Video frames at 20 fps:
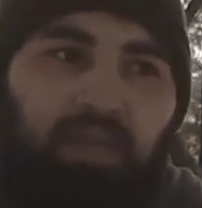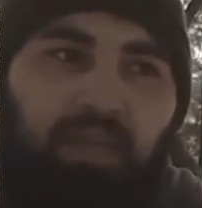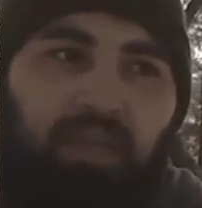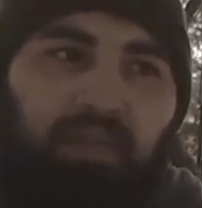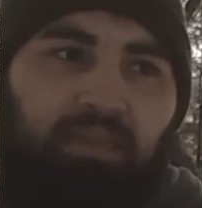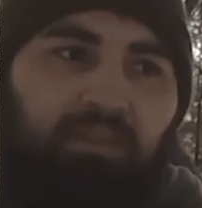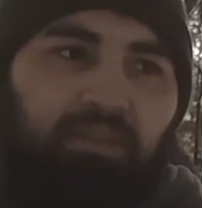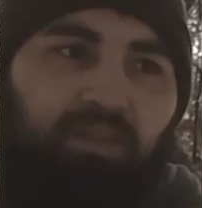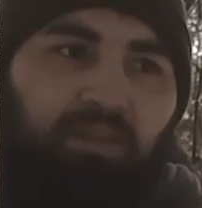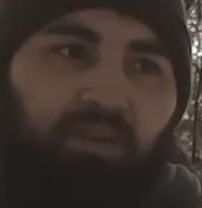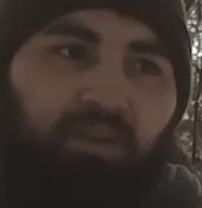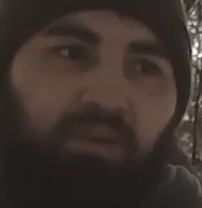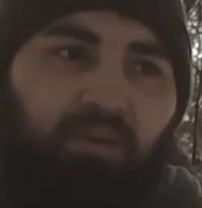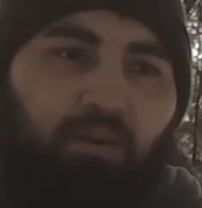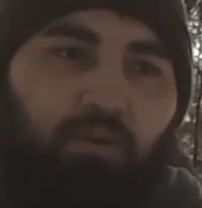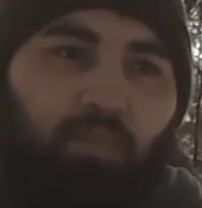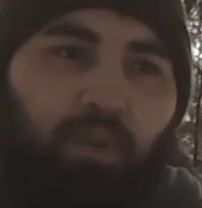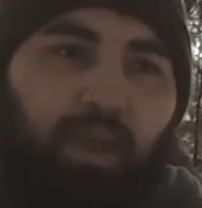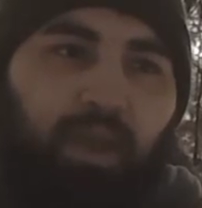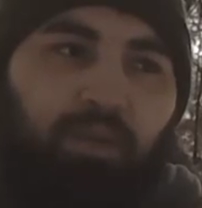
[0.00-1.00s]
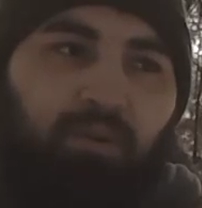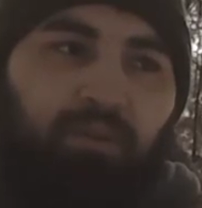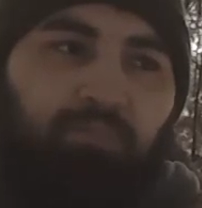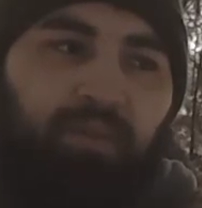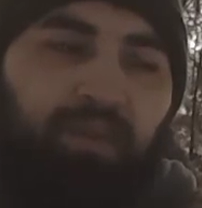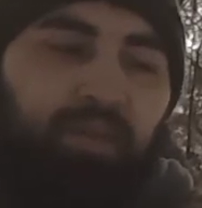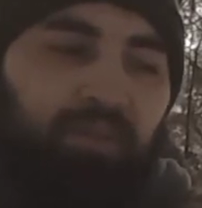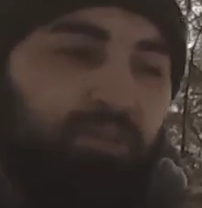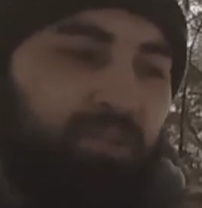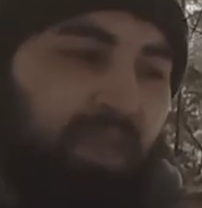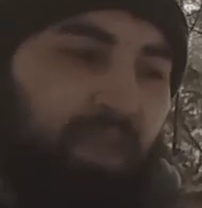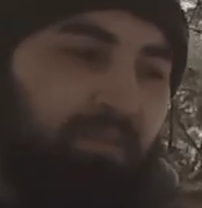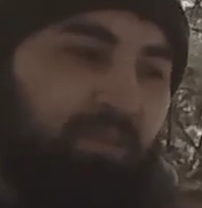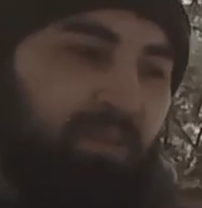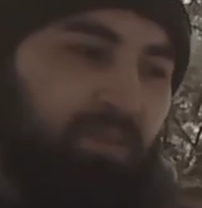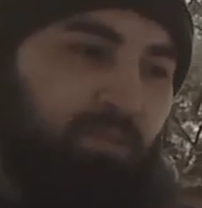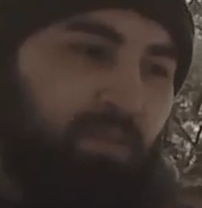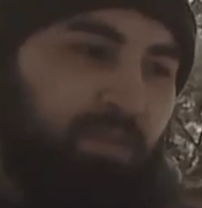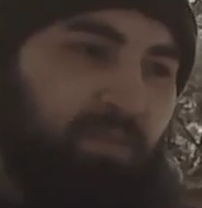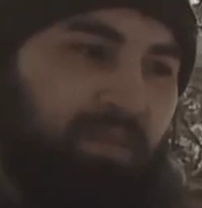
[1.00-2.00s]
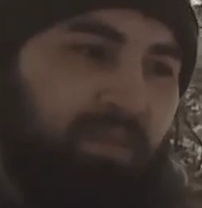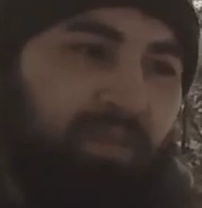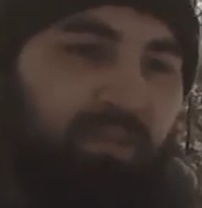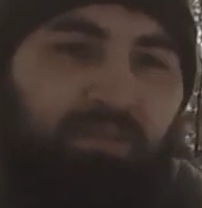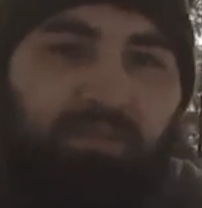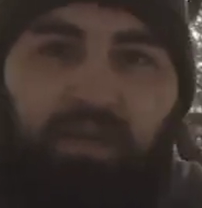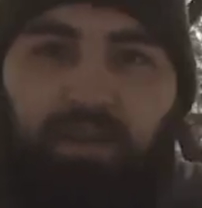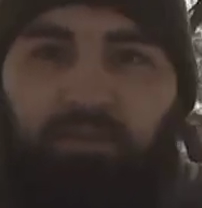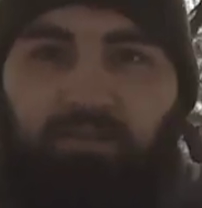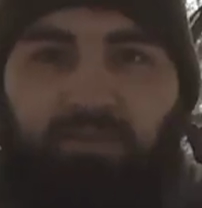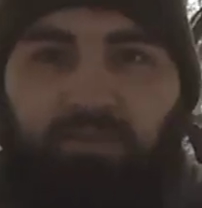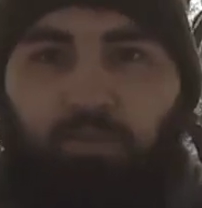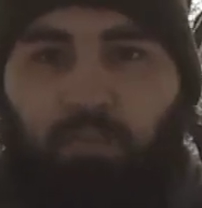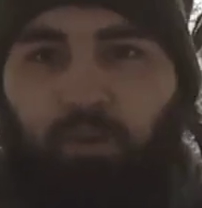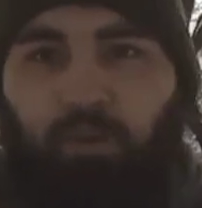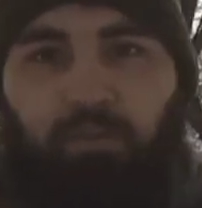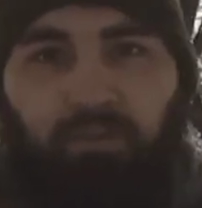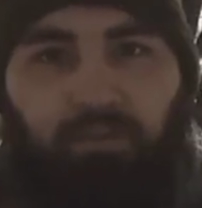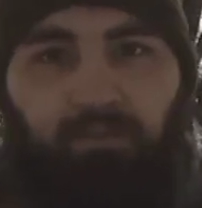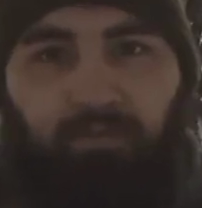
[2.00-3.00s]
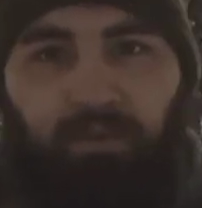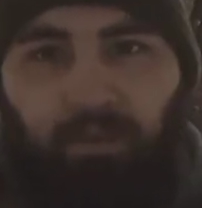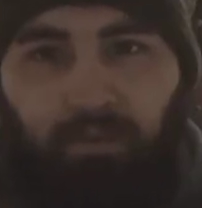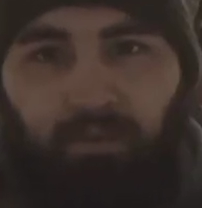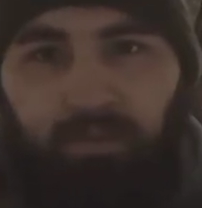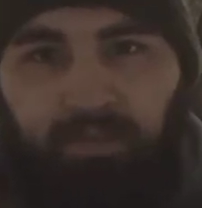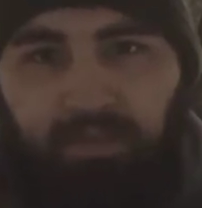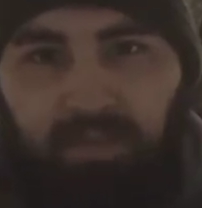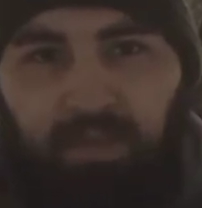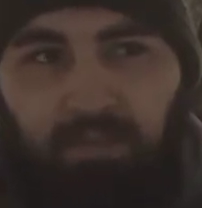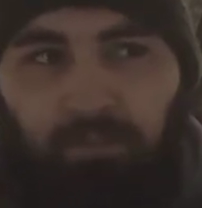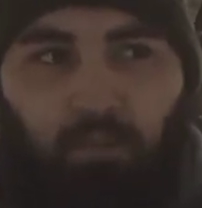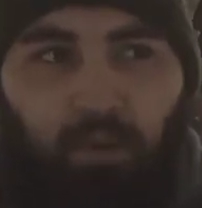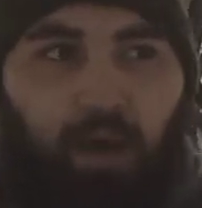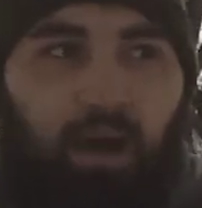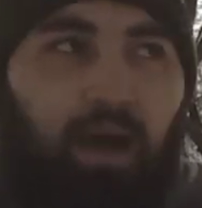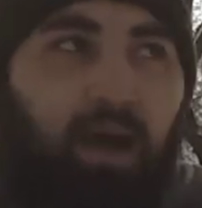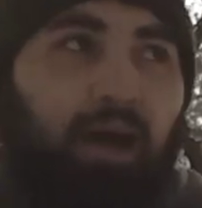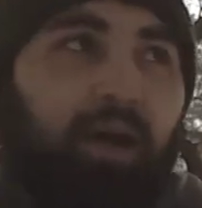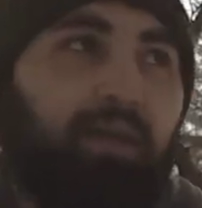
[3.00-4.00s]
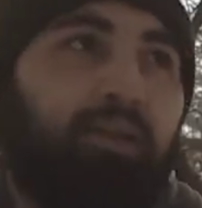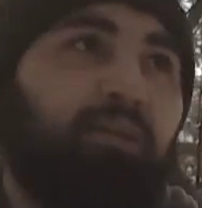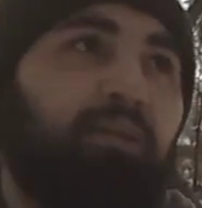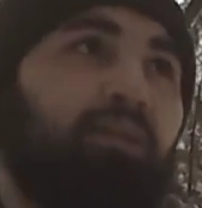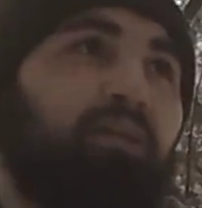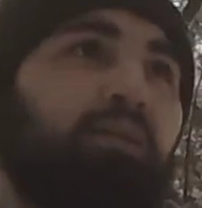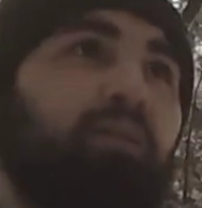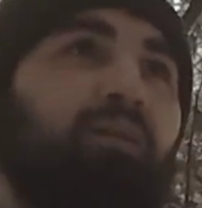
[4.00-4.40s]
Is there a way you can make shavings with this? How does it work with a ferrous seam rod?